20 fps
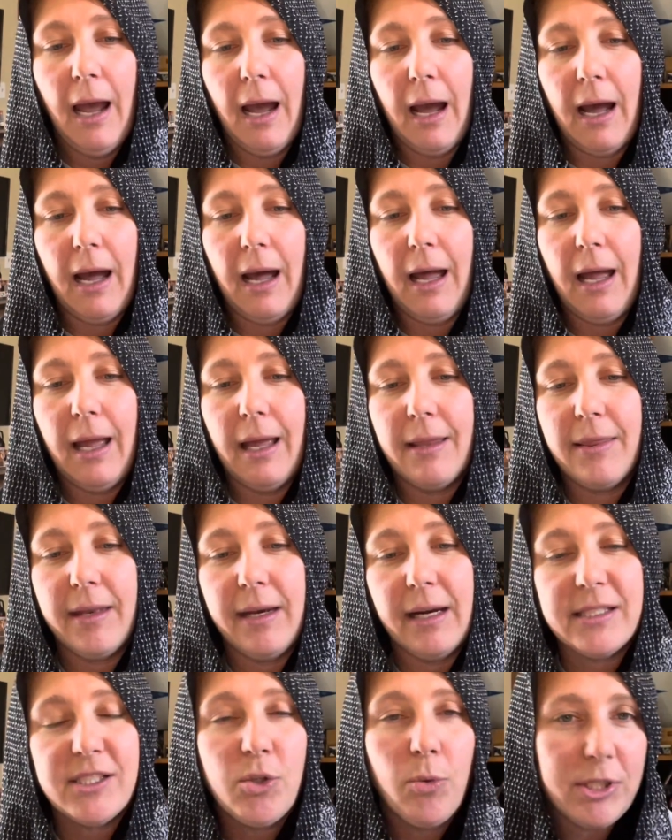The
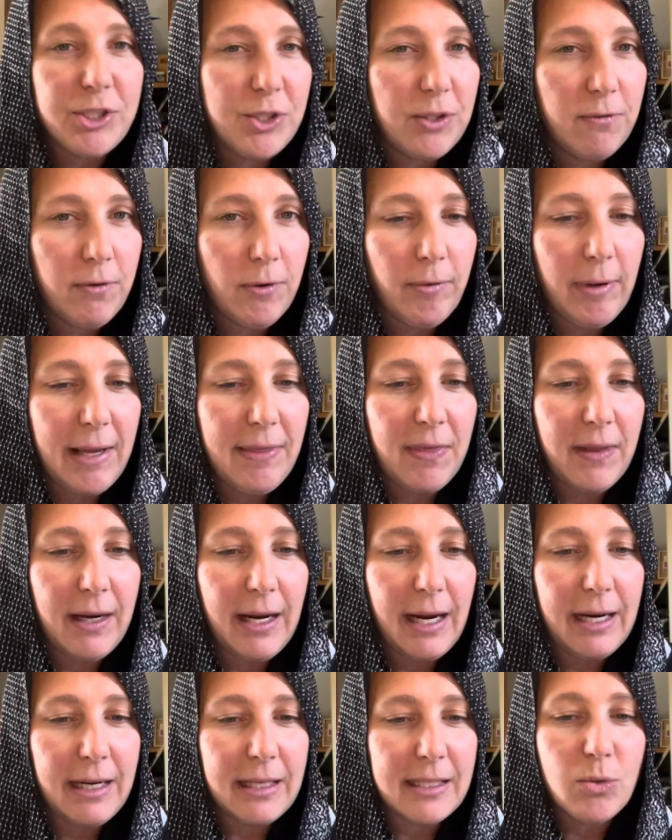next question for Wright the
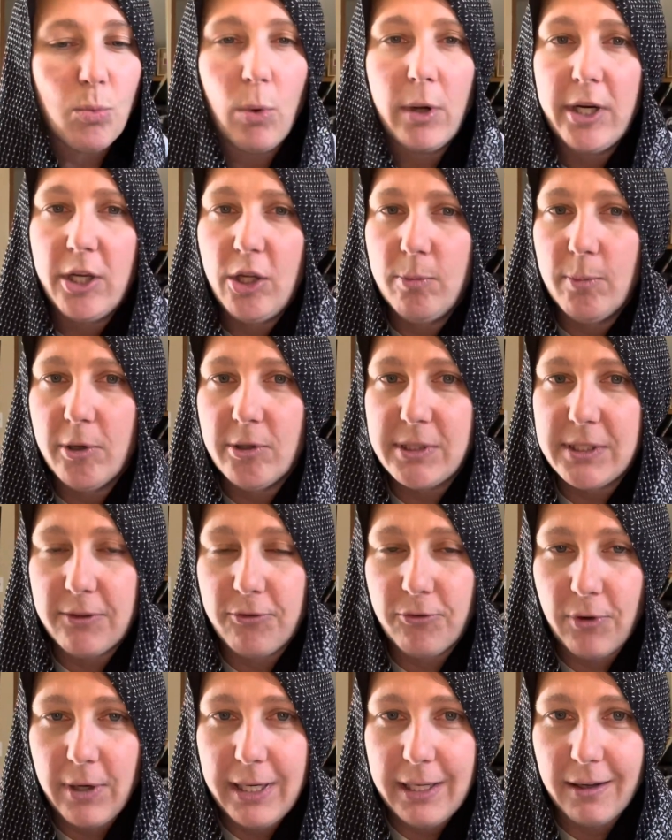Knight is, what are you most
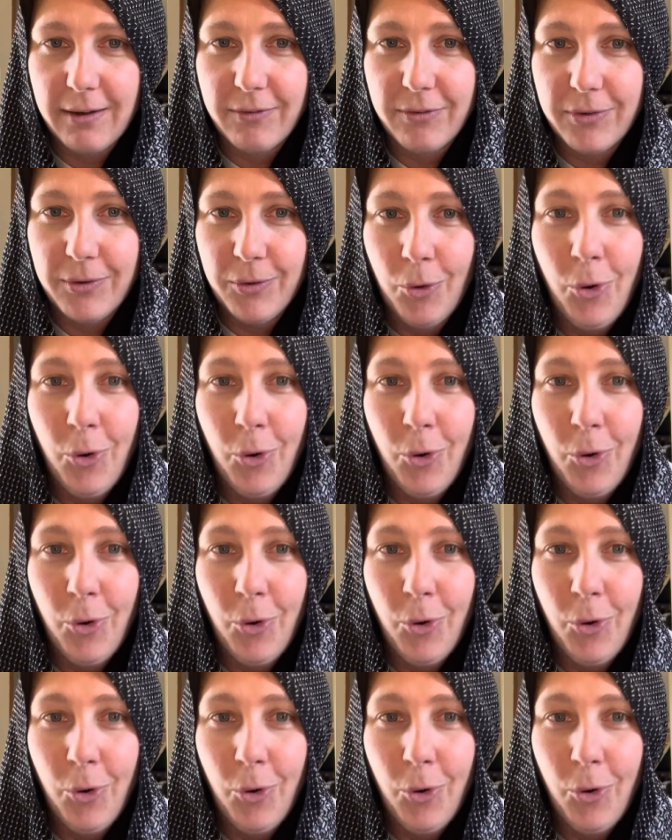afraid of?